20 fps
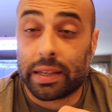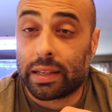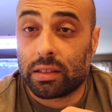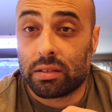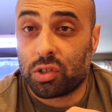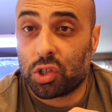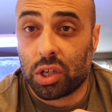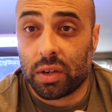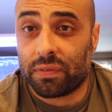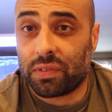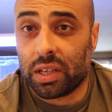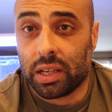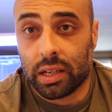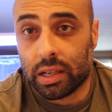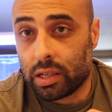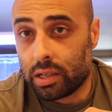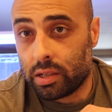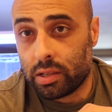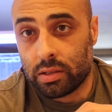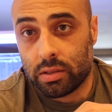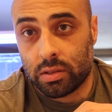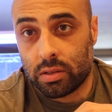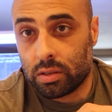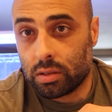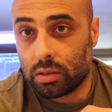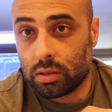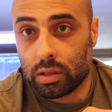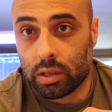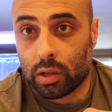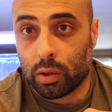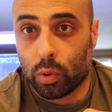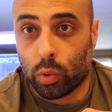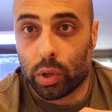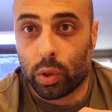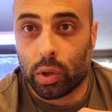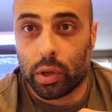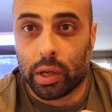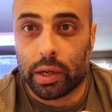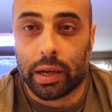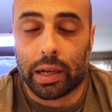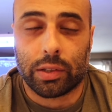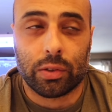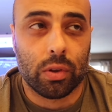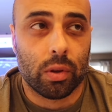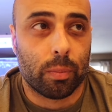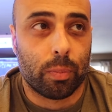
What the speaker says: Shifting it got to the